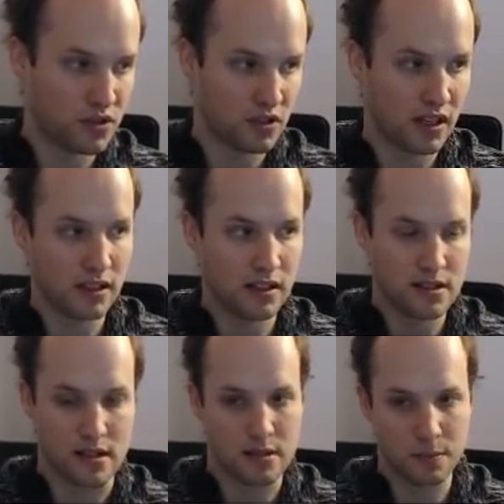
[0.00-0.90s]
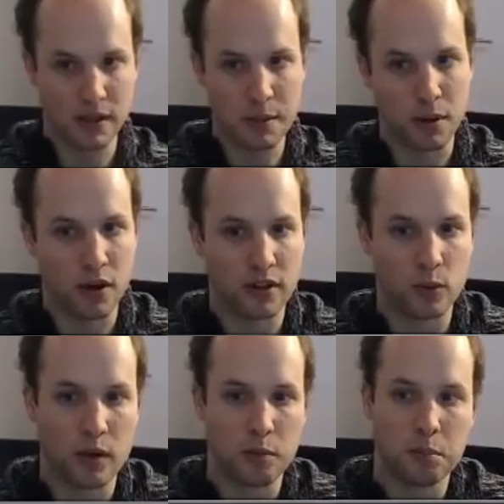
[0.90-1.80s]
and then it's a split pot
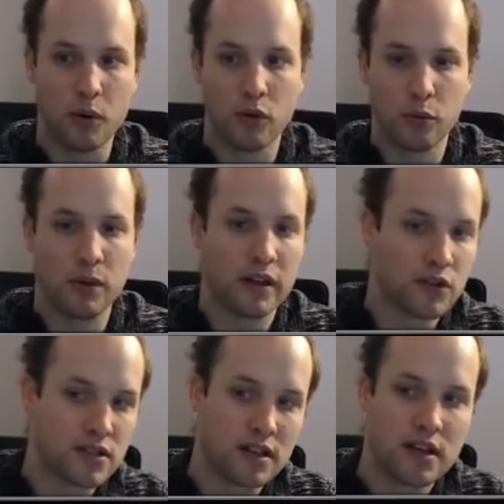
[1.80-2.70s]
when both players